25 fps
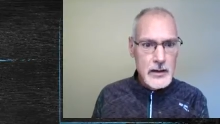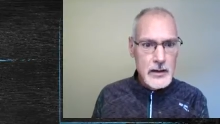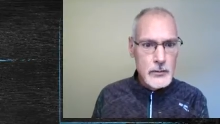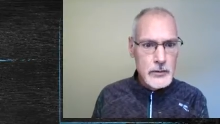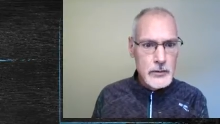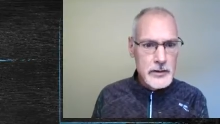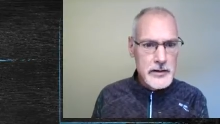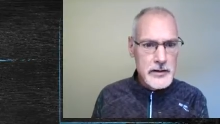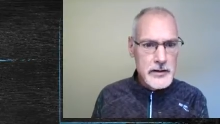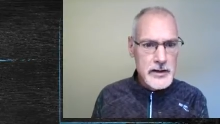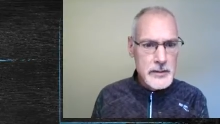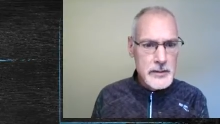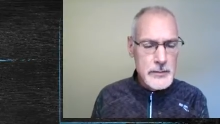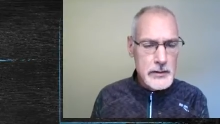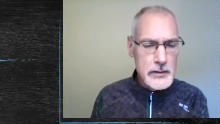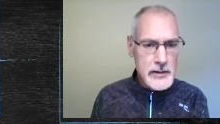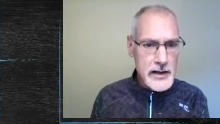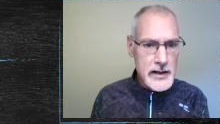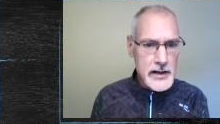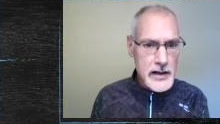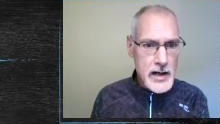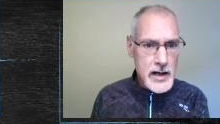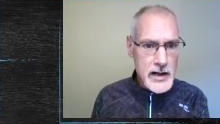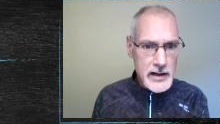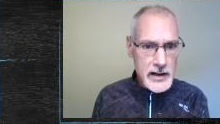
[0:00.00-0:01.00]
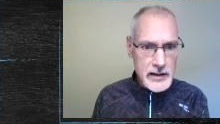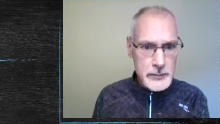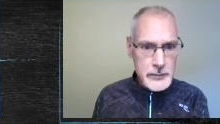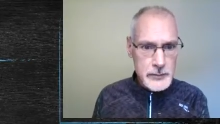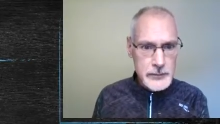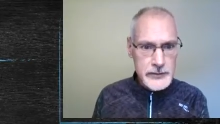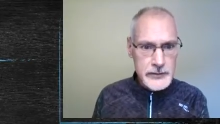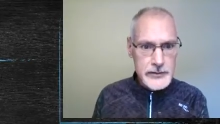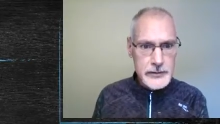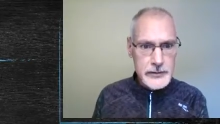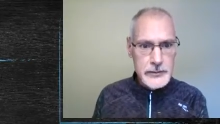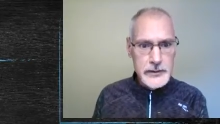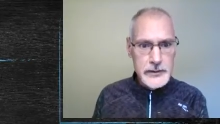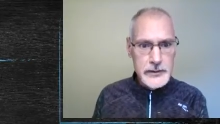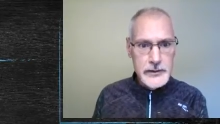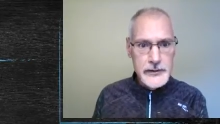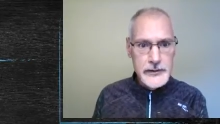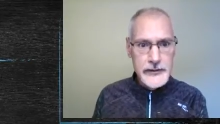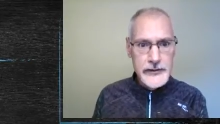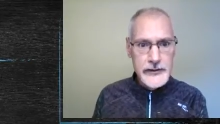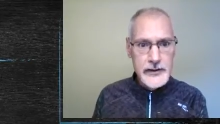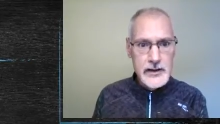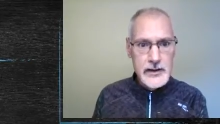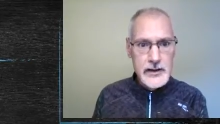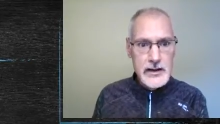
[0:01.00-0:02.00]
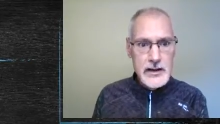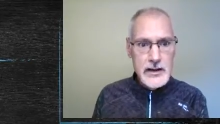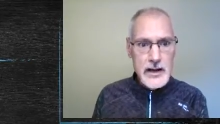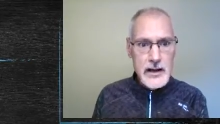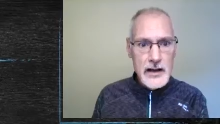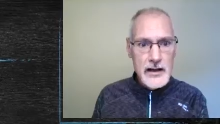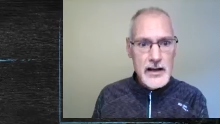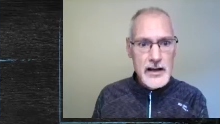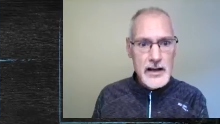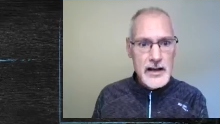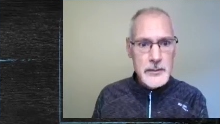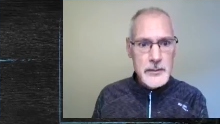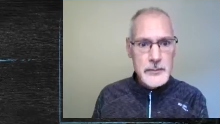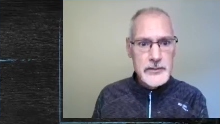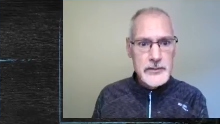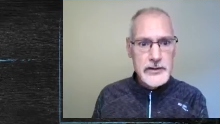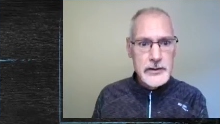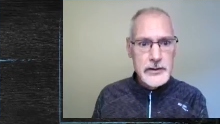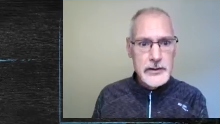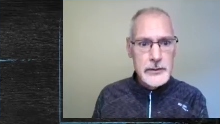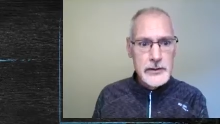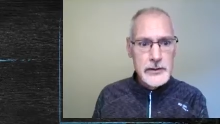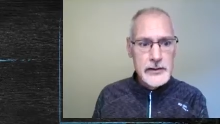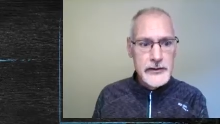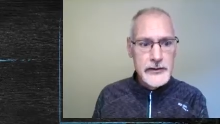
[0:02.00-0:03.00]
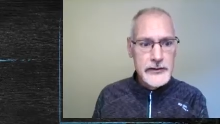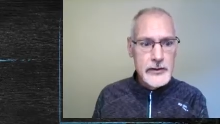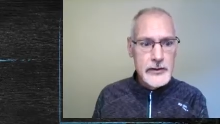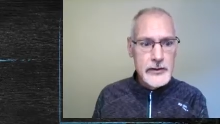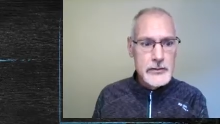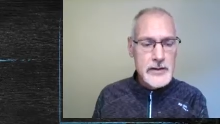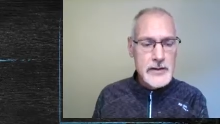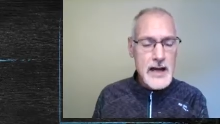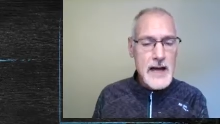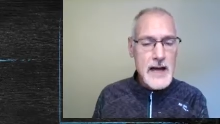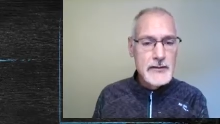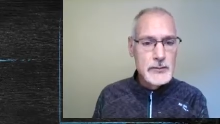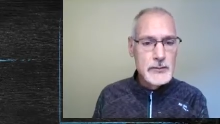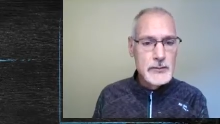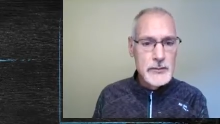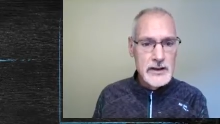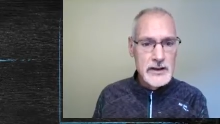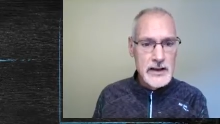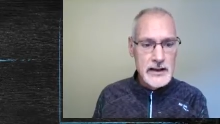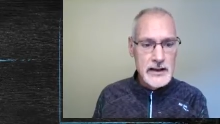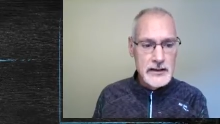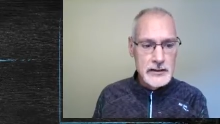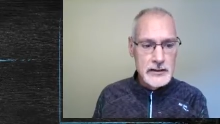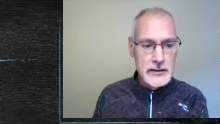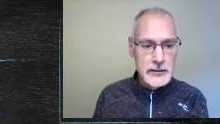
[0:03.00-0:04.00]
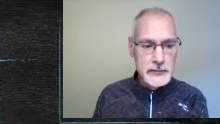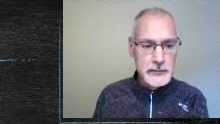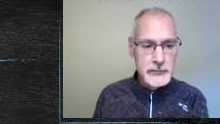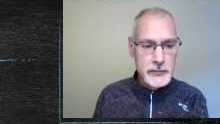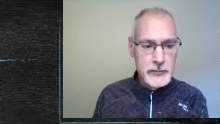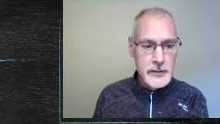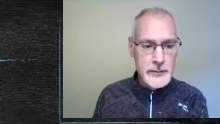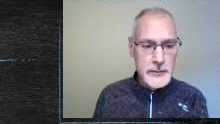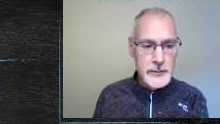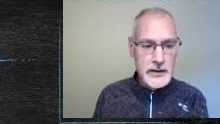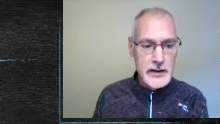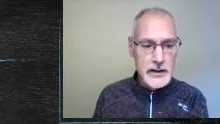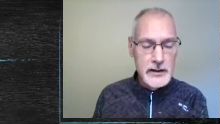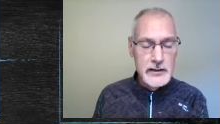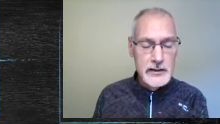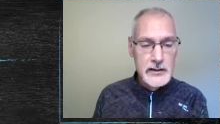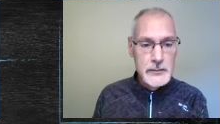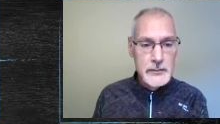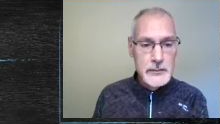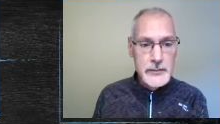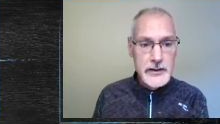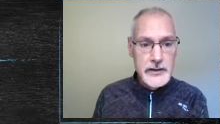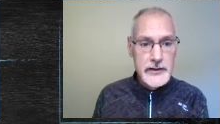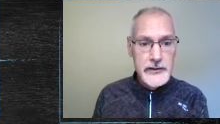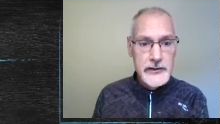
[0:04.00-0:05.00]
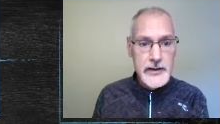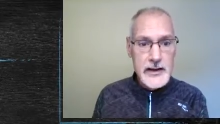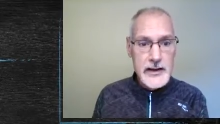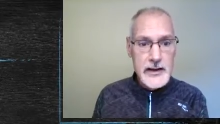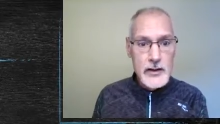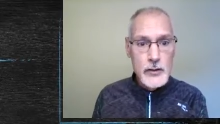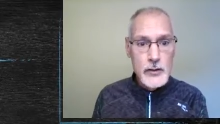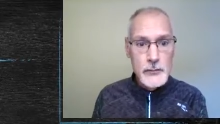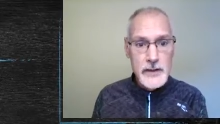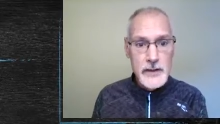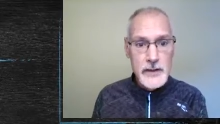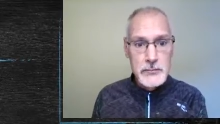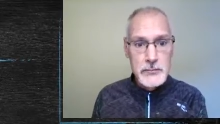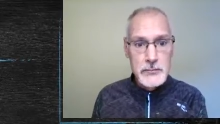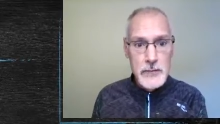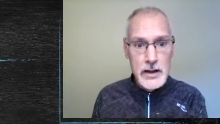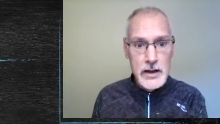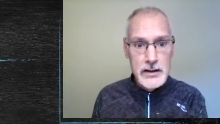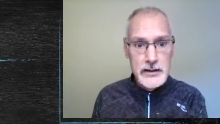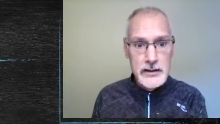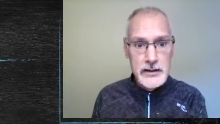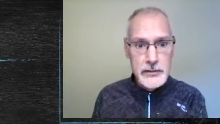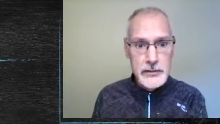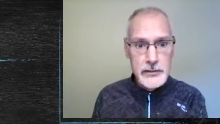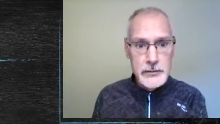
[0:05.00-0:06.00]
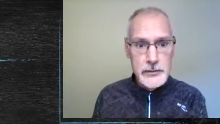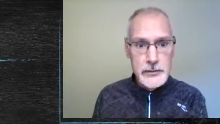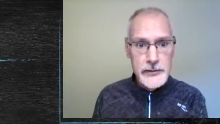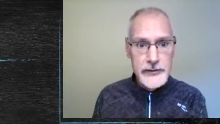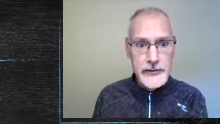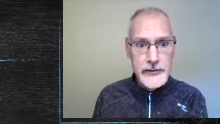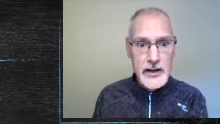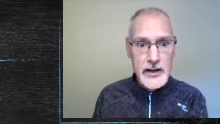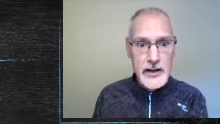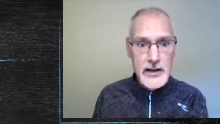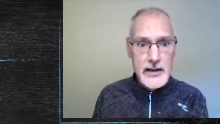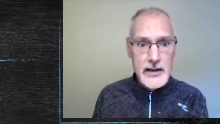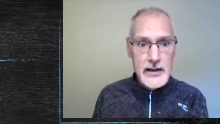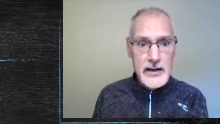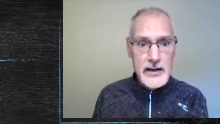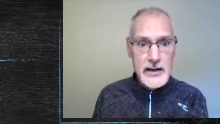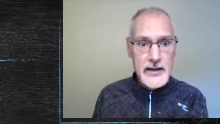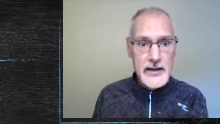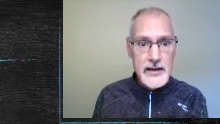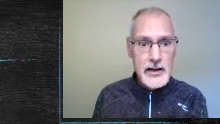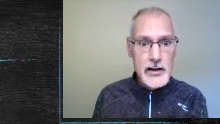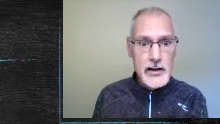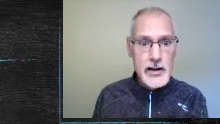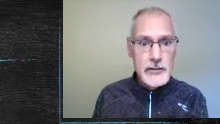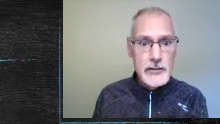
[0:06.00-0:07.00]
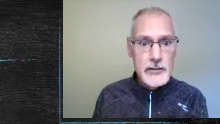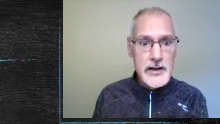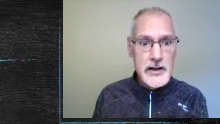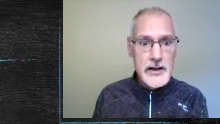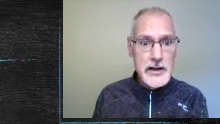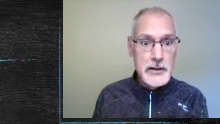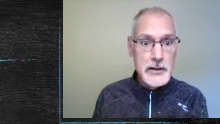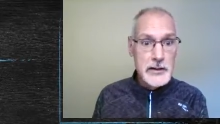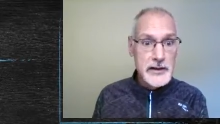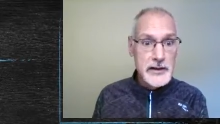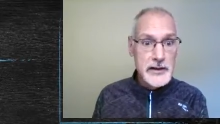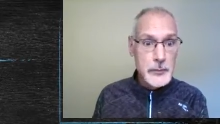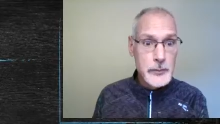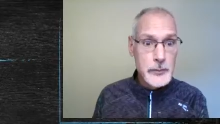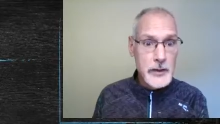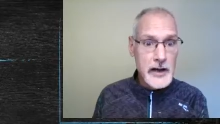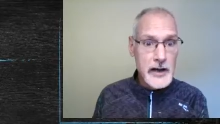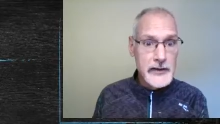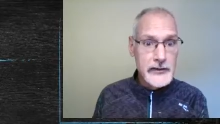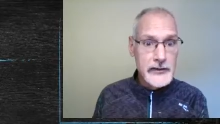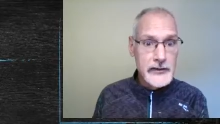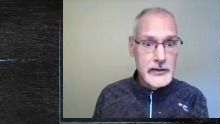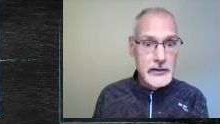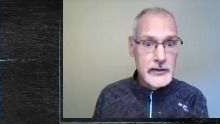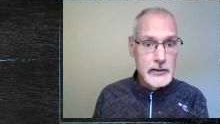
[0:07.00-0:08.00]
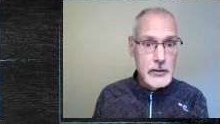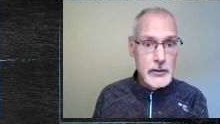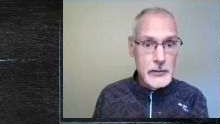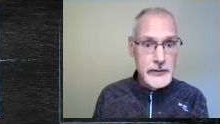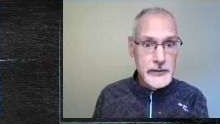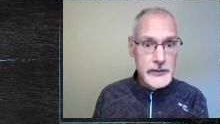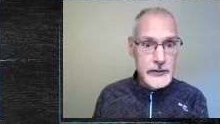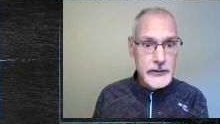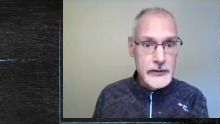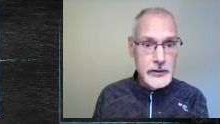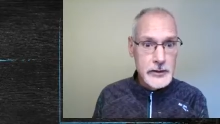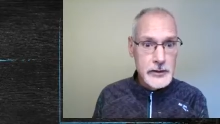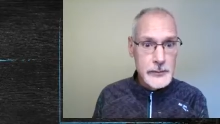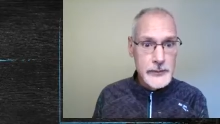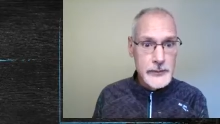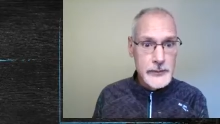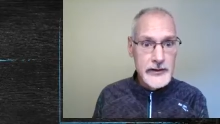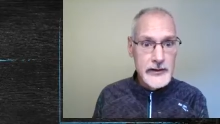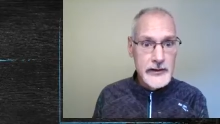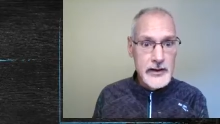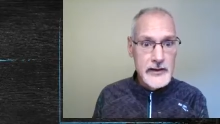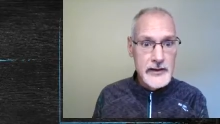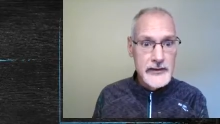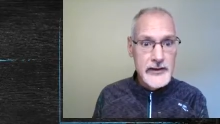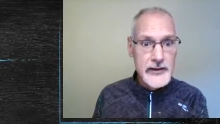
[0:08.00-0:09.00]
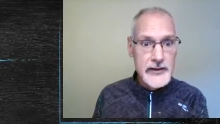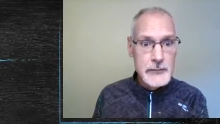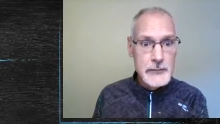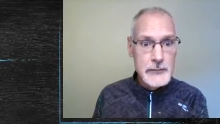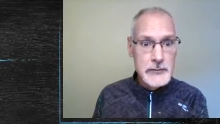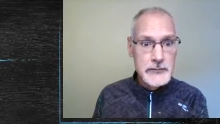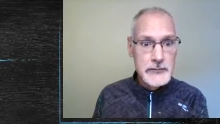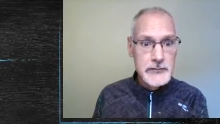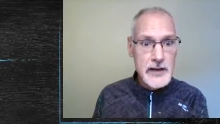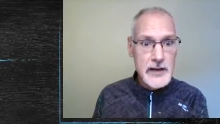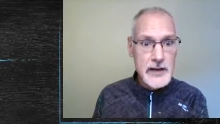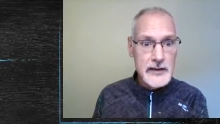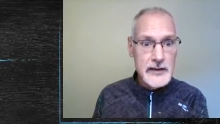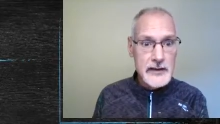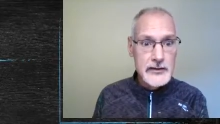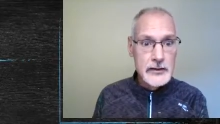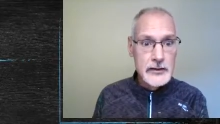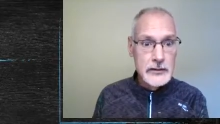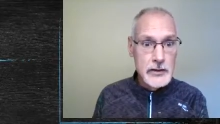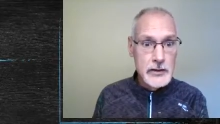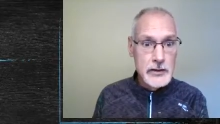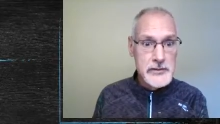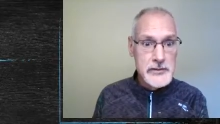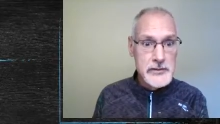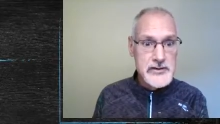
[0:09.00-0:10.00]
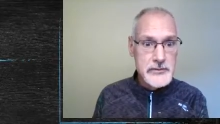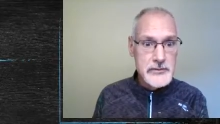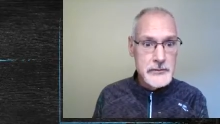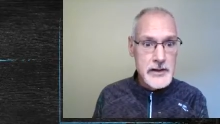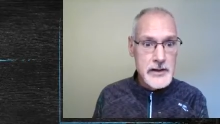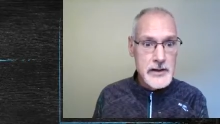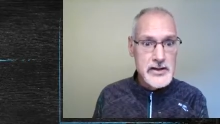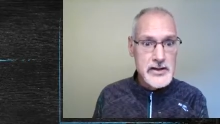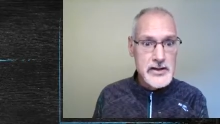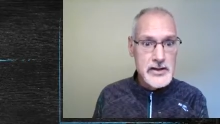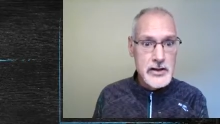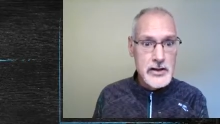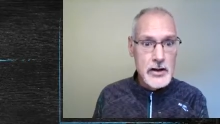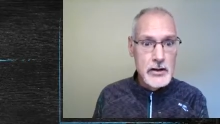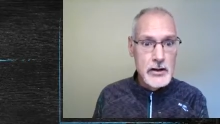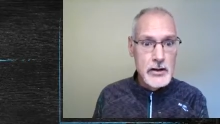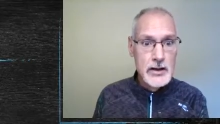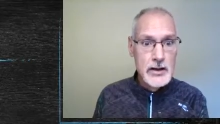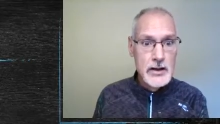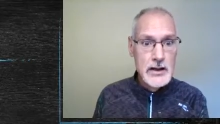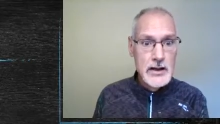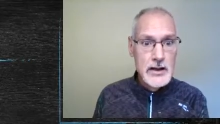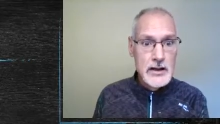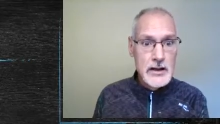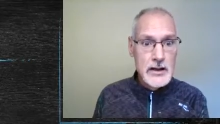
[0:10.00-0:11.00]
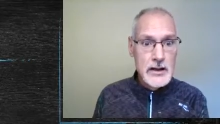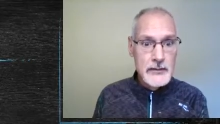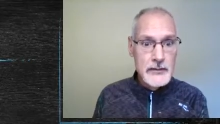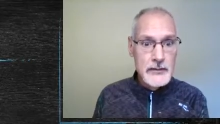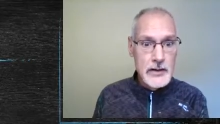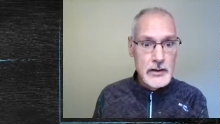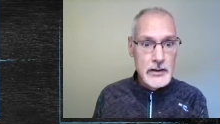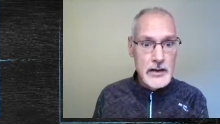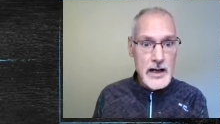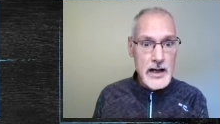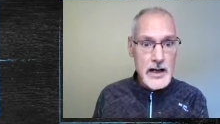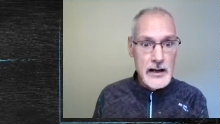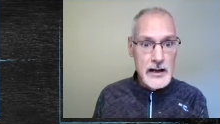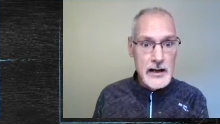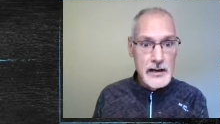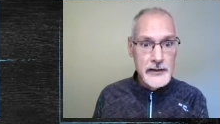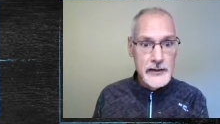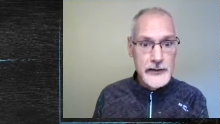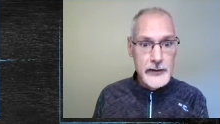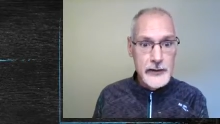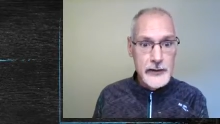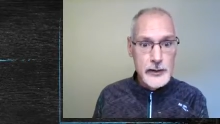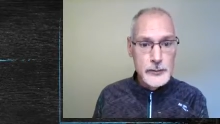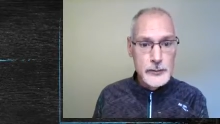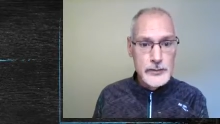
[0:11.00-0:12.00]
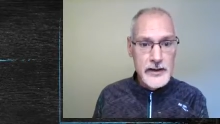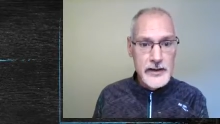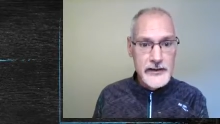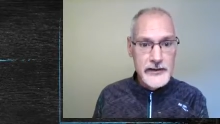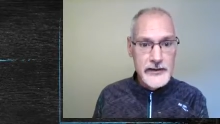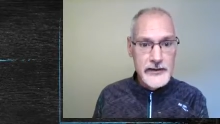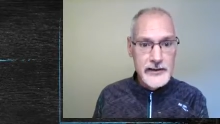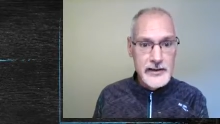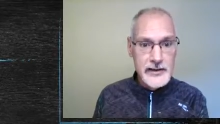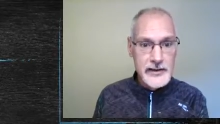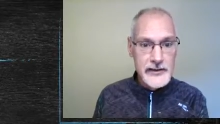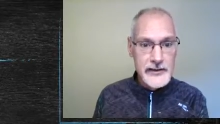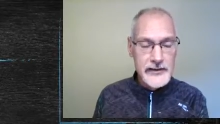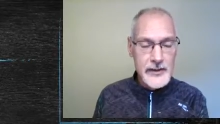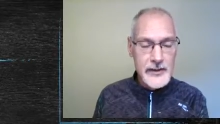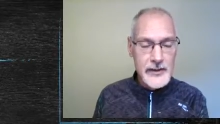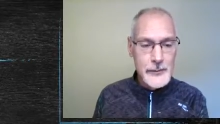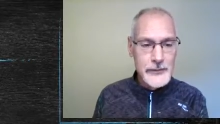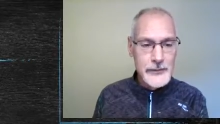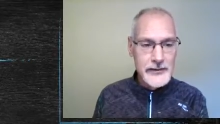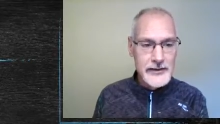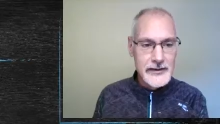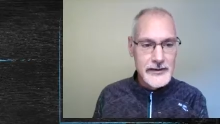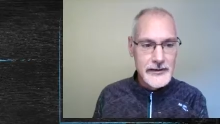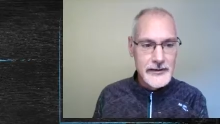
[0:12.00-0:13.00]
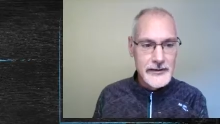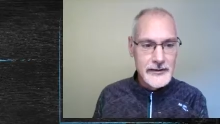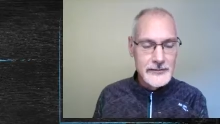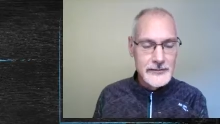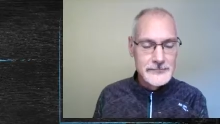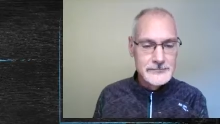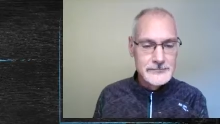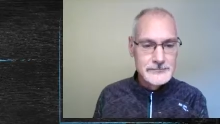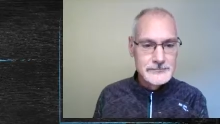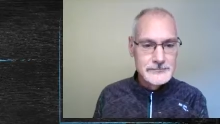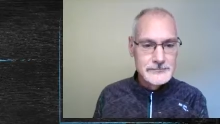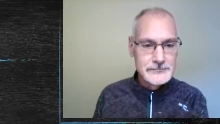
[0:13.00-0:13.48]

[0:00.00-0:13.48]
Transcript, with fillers: A word here about ionic materials. Ionic materials don't have a molecular formula because they don't make molecules, and they already are expressed in lowest terms as they reflect the lowest ratio of our ions that are present in a substance.